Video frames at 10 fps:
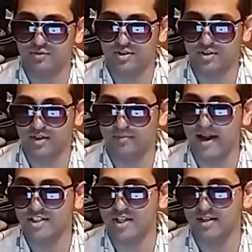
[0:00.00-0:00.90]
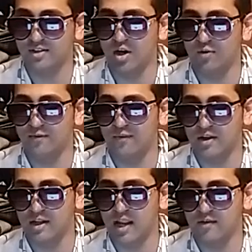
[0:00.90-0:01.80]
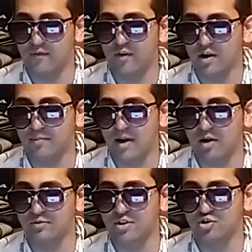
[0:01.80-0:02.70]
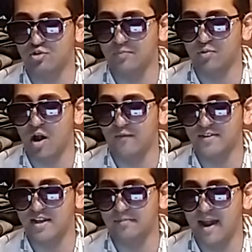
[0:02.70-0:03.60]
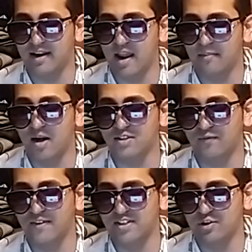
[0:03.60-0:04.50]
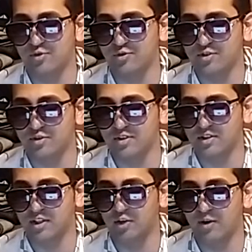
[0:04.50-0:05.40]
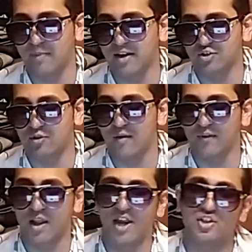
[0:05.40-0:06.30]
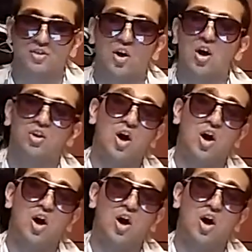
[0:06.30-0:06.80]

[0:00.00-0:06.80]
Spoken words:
which is a match that no one fucking gave a fuck about, the Street Profits and Madcap Moss defeat the Usos in theory by disqualification.